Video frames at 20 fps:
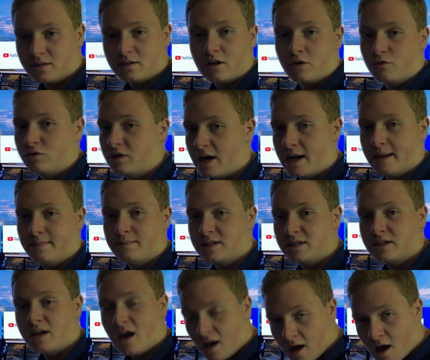load times,
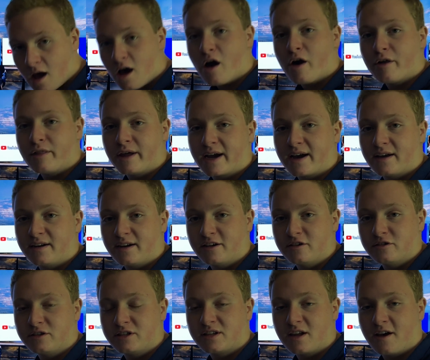all that kind of
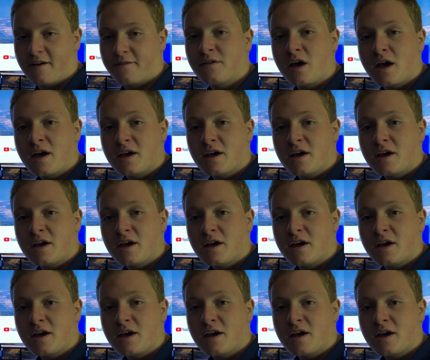good stuff.